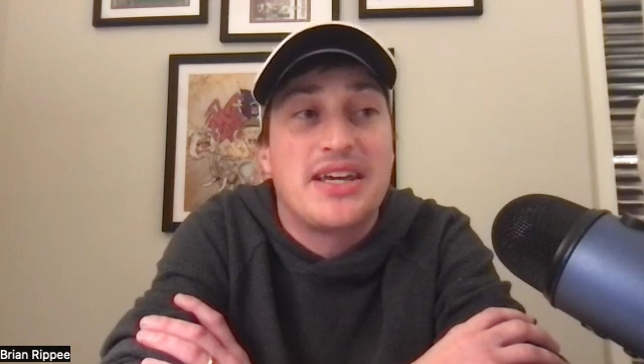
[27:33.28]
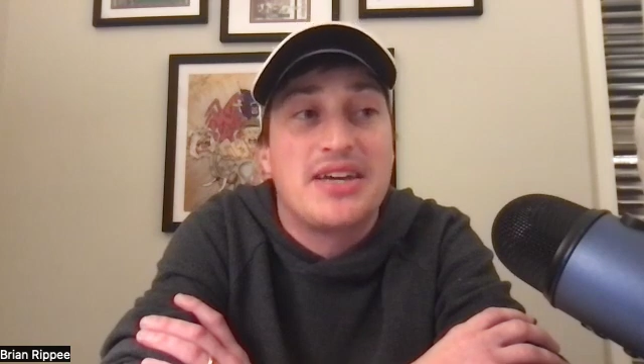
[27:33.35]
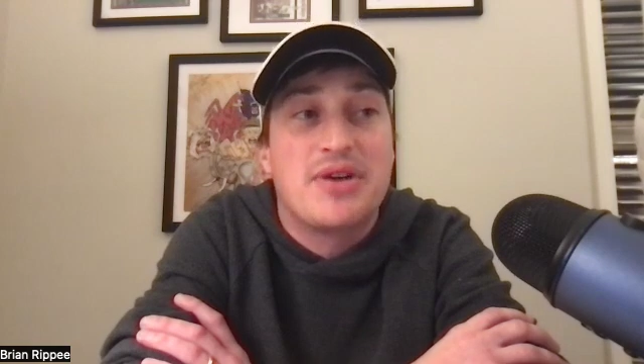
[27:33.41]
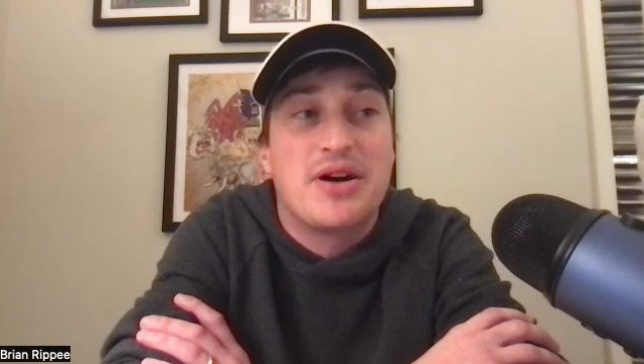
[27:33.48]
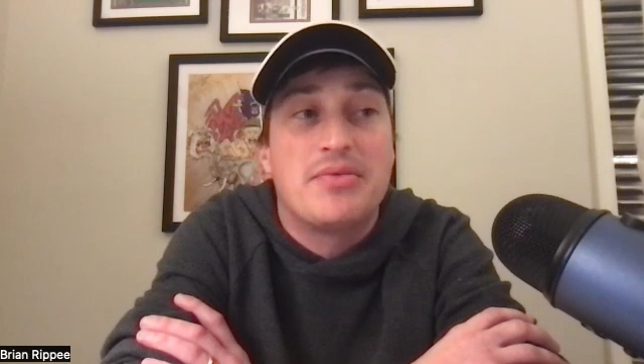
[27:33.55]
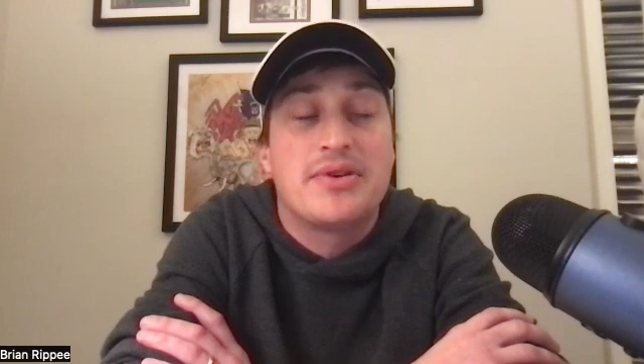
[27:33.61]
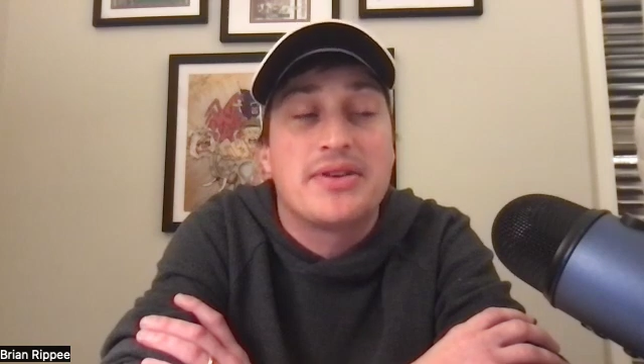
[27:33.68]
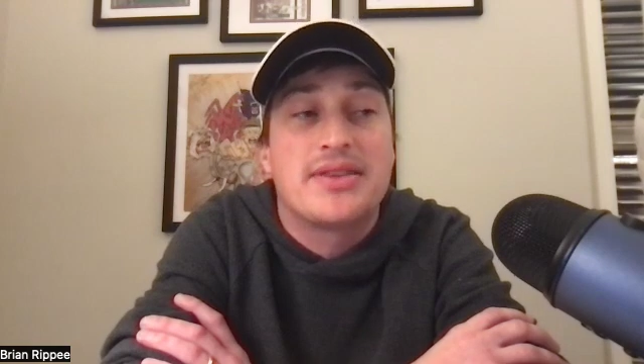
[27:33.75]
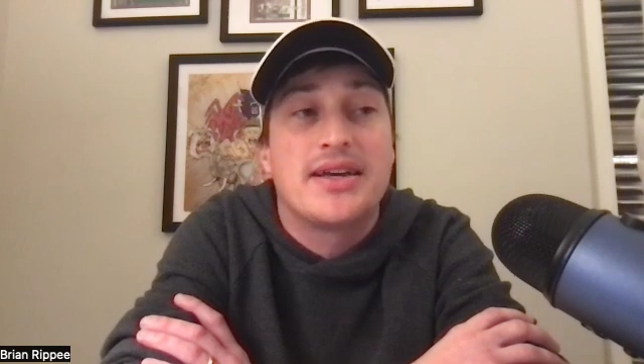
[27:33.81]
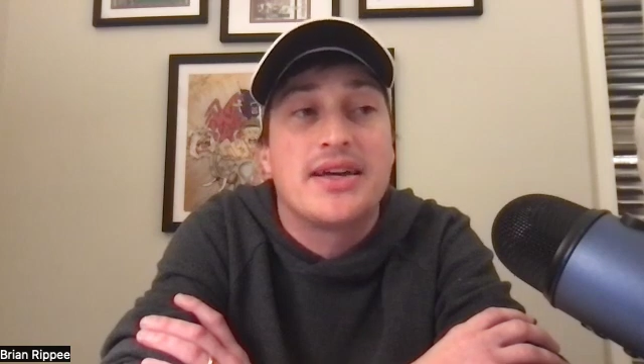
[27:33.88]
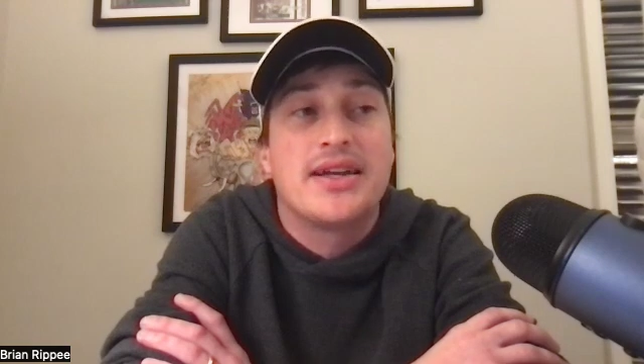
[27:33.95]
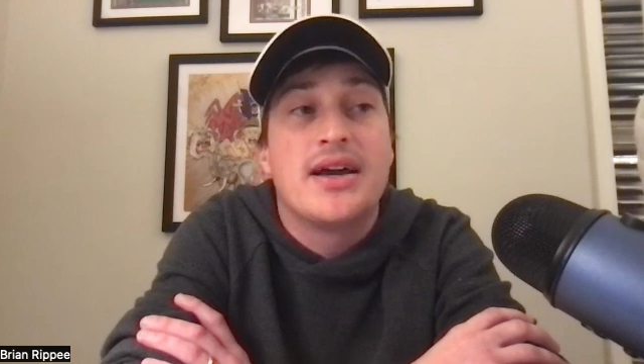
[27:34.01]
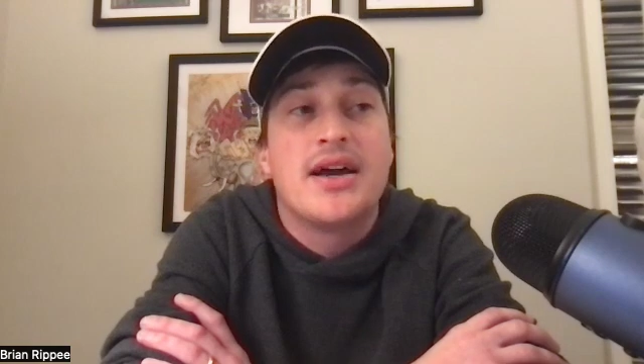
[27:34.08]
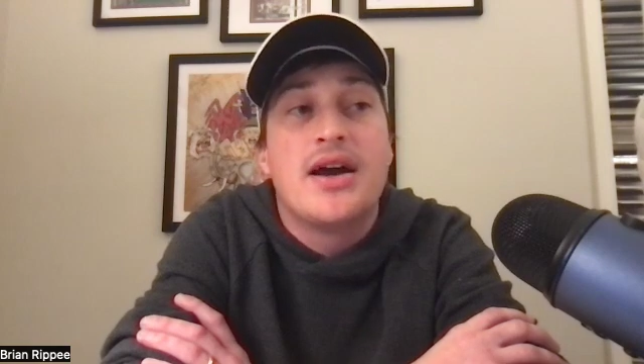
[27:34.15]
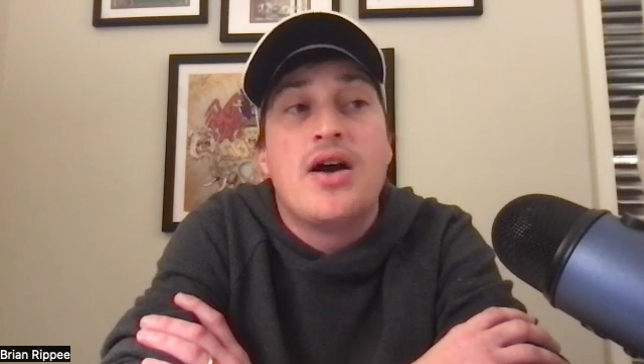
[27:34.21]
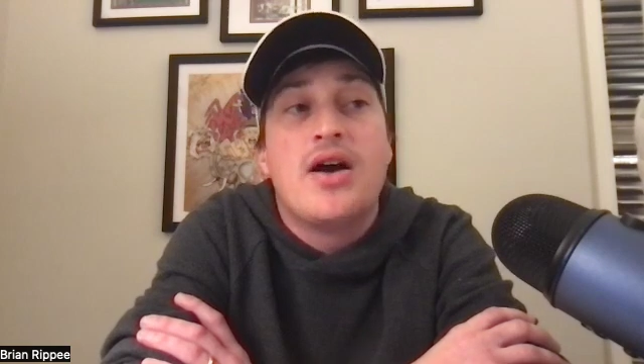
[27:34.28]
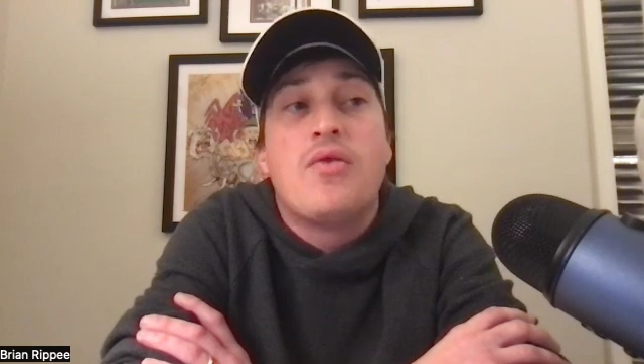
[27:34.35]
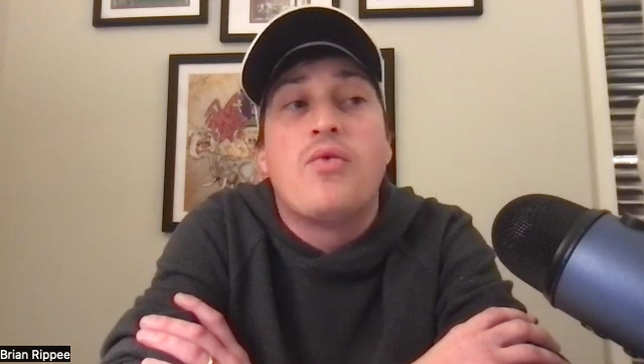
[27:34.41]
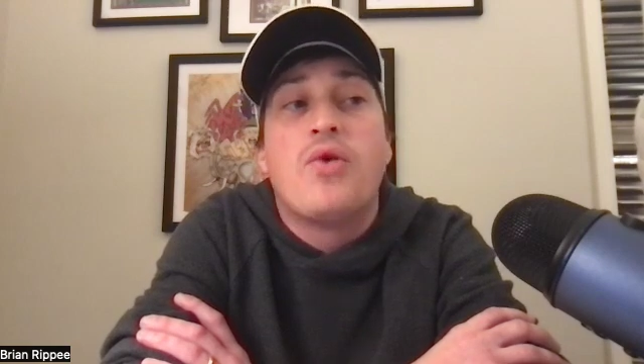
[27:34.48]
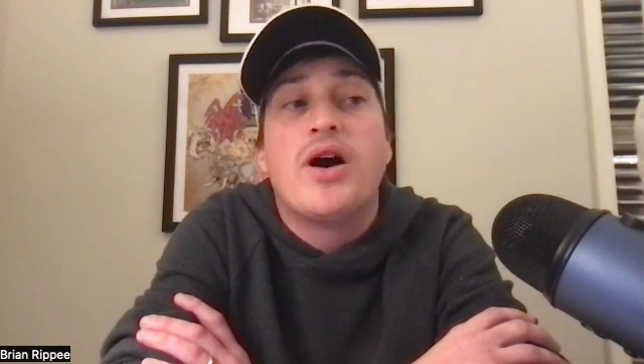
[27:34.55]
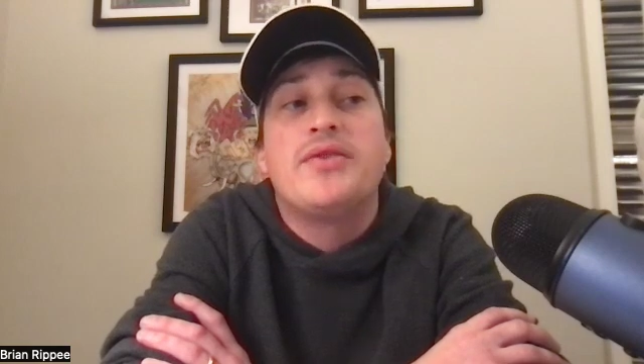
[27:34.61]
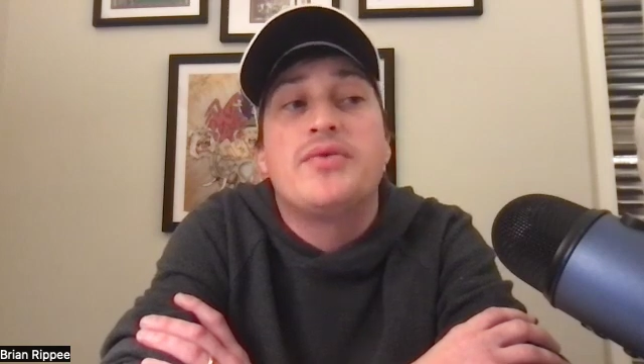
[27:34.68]
keep up with it.
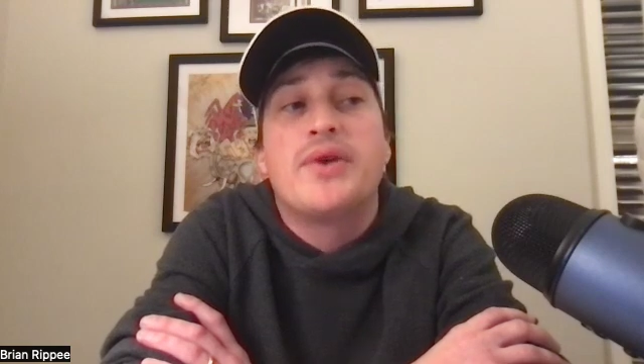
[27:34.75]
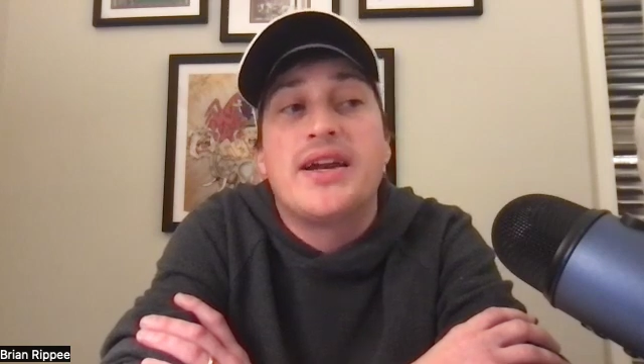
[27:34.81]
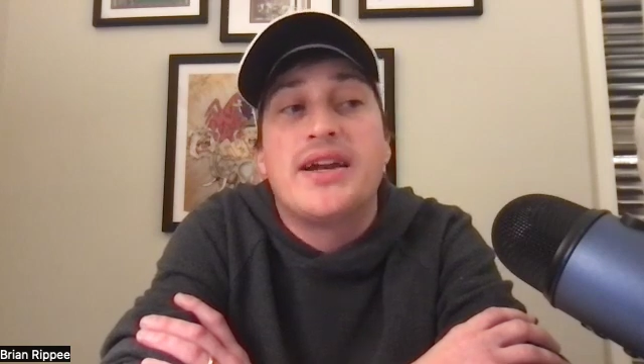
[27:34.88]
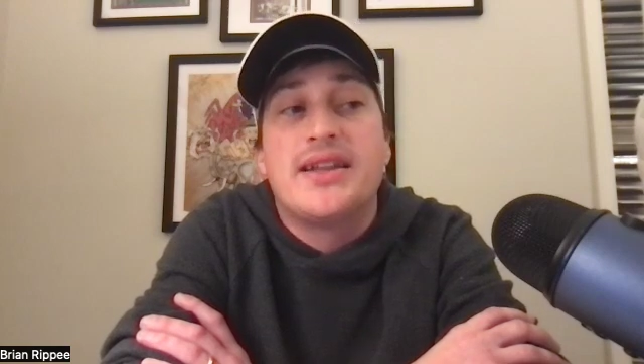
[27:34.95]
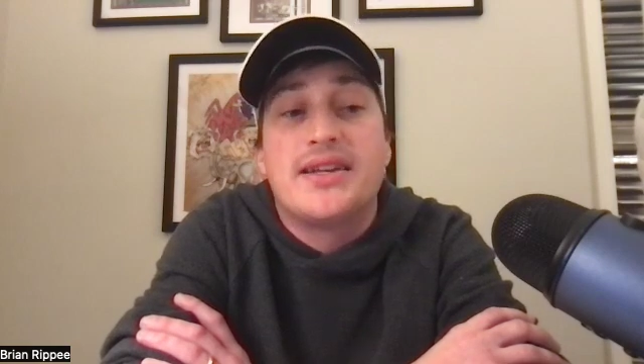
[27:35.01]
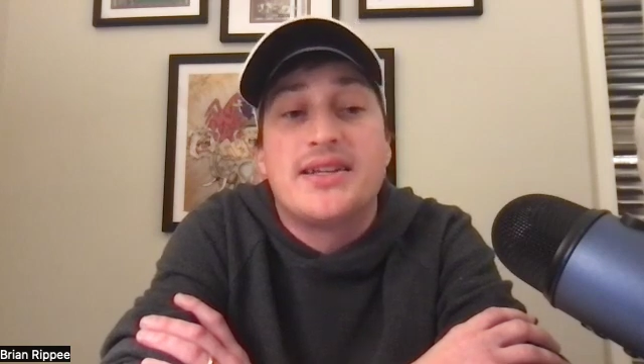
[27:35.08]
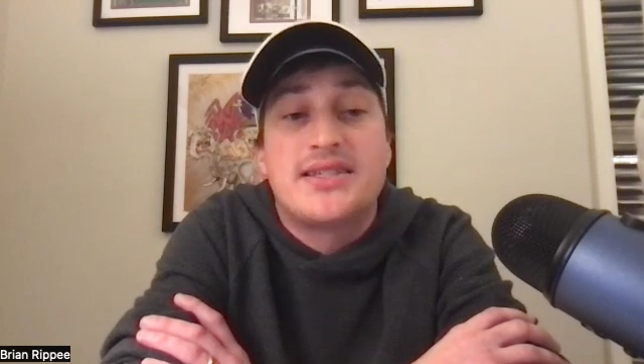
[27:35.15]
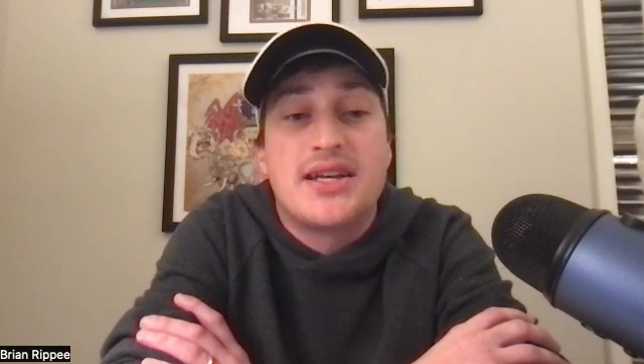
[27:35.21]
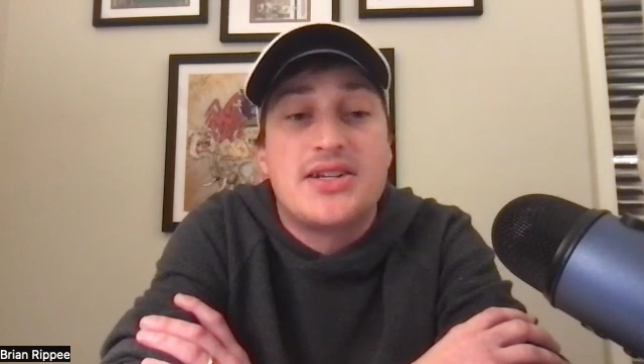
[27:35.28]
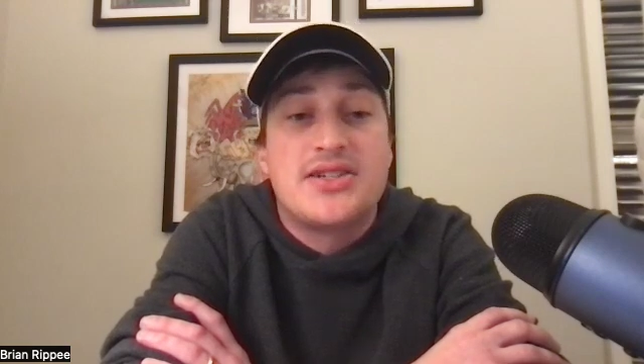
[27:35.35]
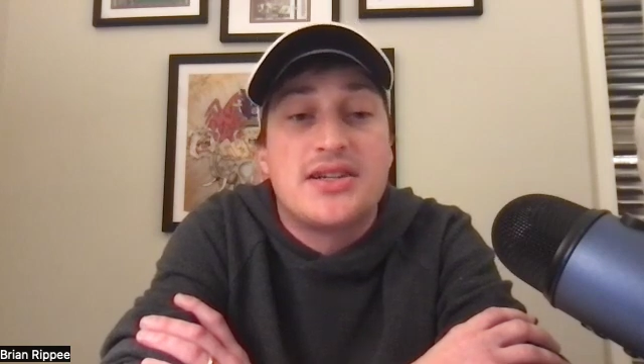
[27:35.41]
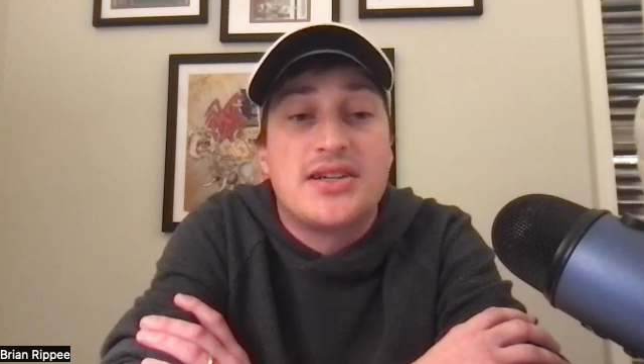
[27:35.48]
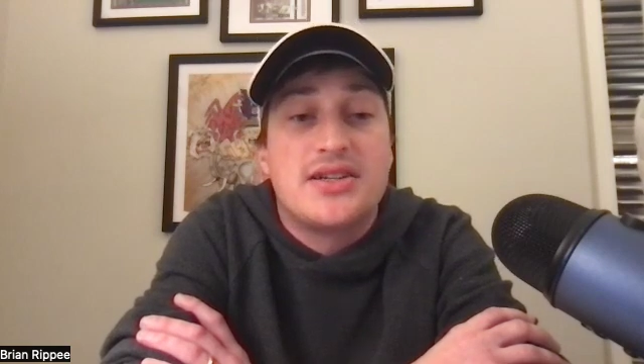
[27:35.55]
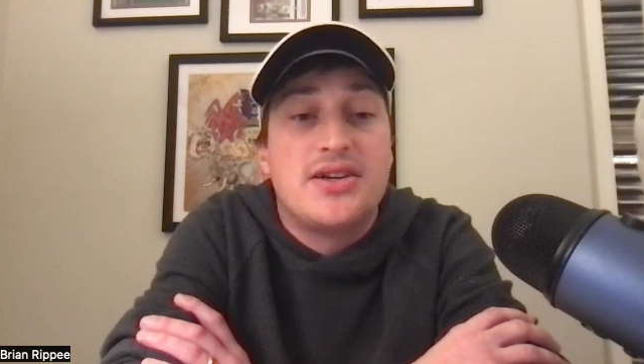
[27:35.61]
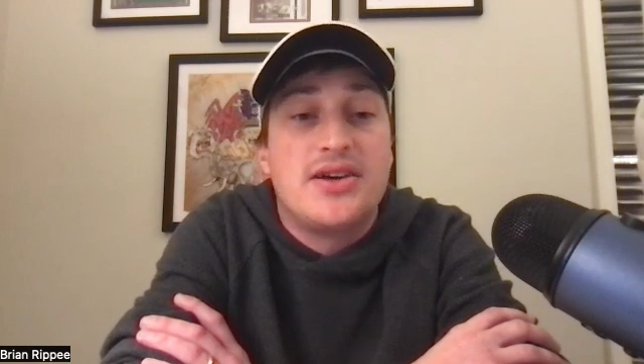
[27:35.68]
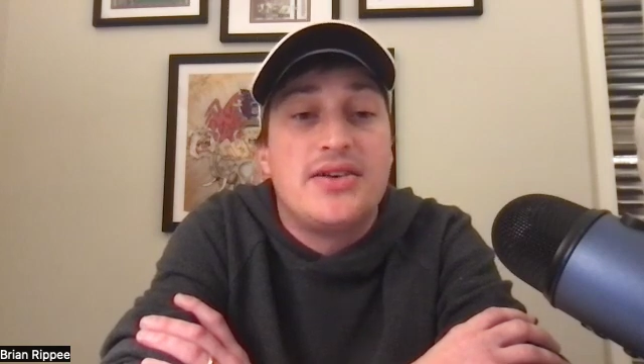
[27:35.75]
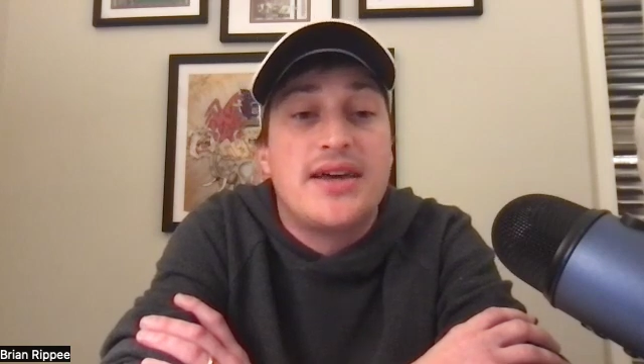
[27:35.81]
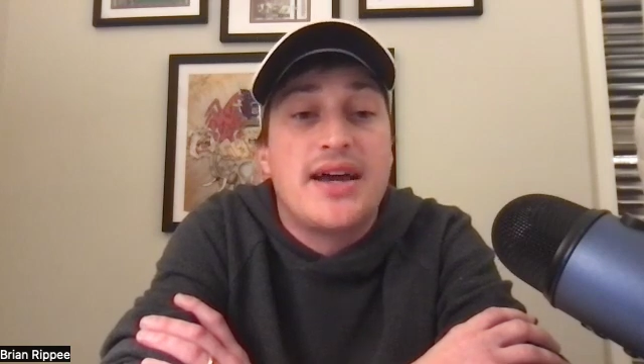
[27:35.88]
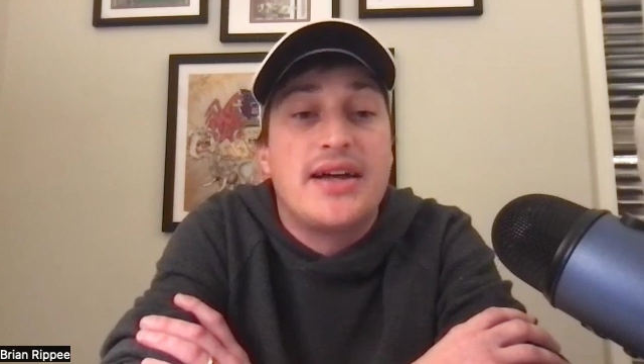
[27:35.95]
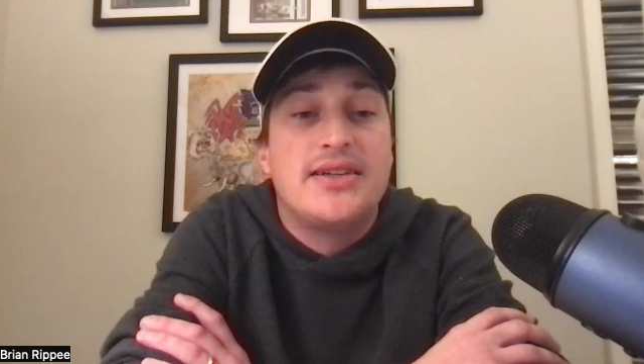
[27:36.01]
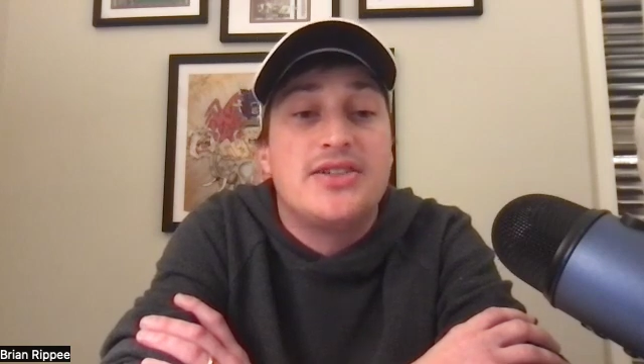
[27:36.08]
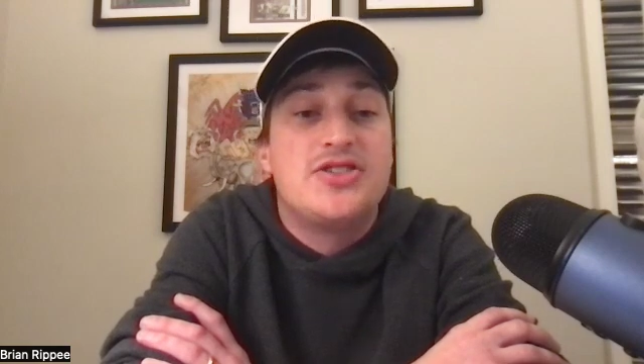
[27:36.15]
What went in the decision to do that?